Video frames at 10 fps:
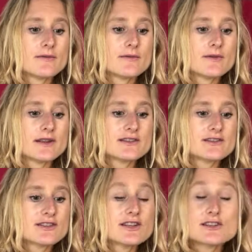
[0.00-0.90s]
It's
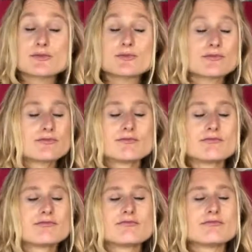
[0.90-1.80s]
just,
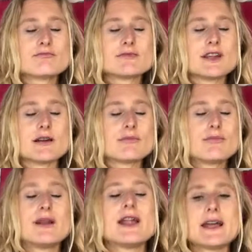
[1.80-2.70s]
yeah,
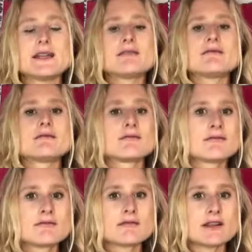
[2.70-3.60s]
plain
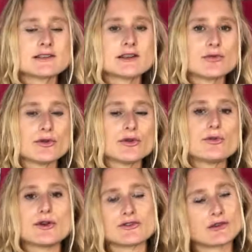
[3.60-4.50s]
and simple
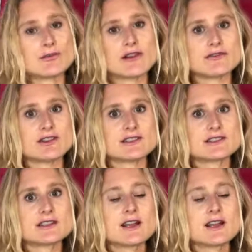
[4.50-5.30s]
personal preference.